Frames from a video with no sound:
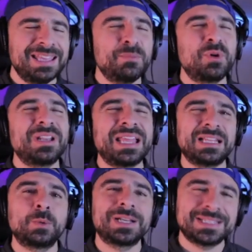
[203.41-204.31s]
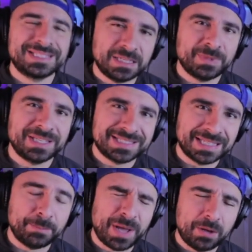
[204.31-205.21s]
More likely we're going to see him against
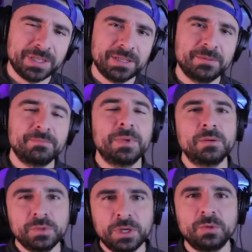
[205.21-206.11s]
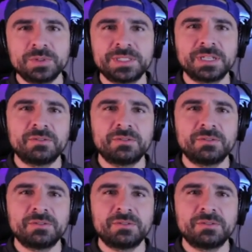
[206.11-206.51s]
St. Pauli, but you know, we'll see.